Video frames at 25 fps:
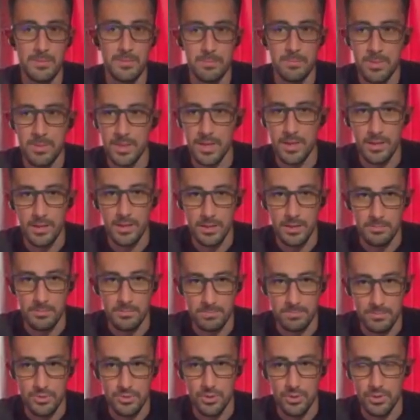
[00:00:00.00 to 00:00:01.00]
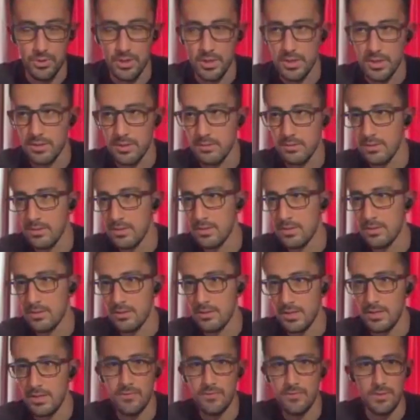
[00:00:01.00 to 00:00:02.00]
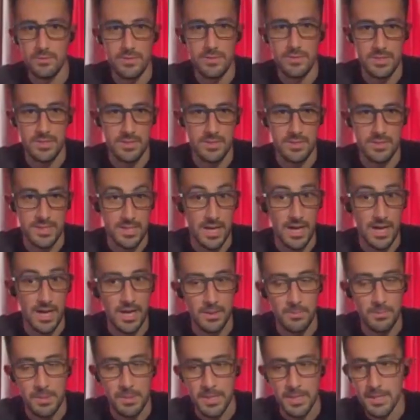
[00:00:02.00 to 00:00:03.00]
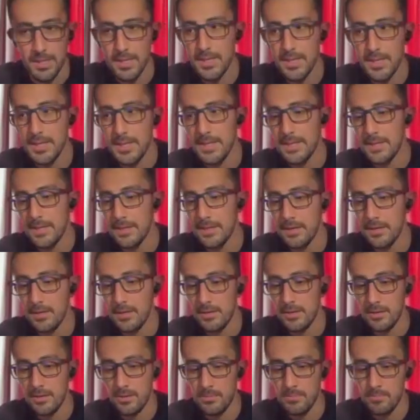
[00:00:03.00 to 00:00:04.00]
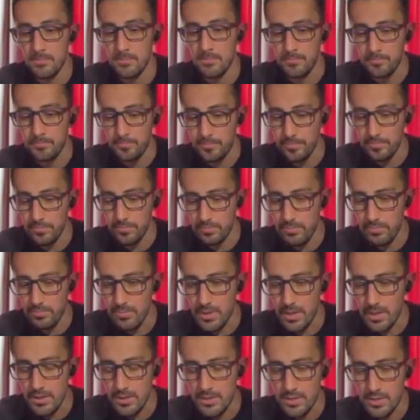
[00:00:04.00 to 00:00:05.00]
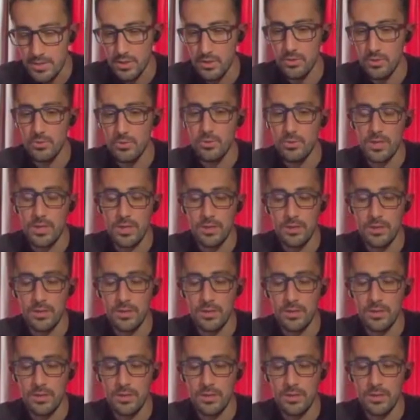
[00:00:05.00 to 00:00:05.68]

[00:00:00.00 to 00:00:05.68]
me picking up drawing, even just as a hobby. Um, so